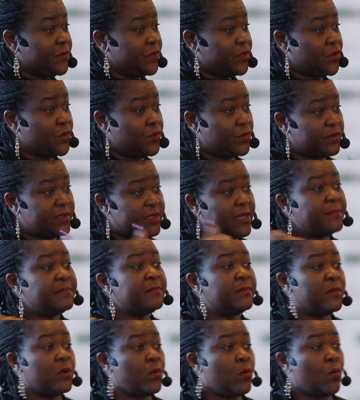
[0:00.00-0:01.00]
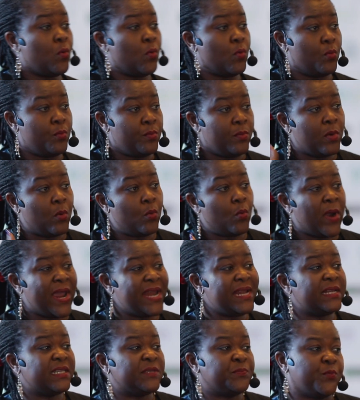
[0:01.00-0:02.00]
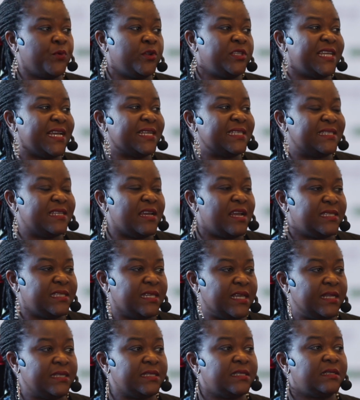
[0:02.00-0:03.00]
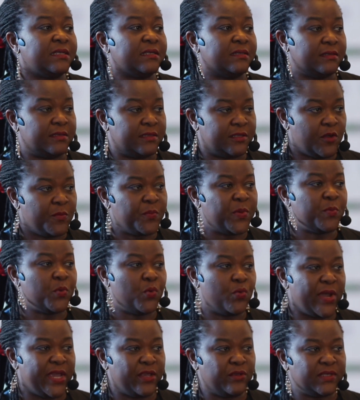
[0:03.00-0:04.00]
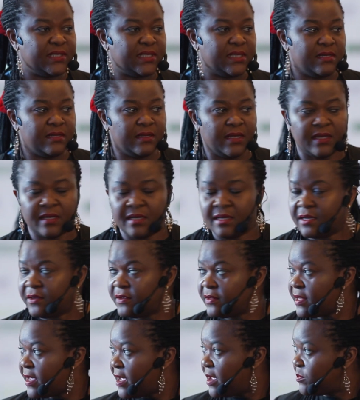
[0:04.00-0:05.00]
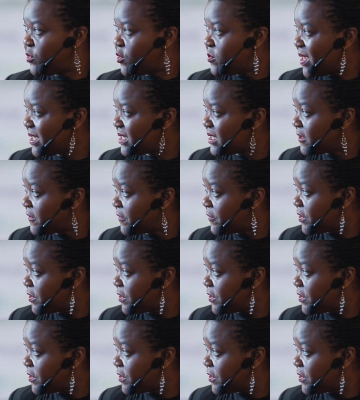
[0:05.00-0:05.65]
So when this project started, some people were using domestic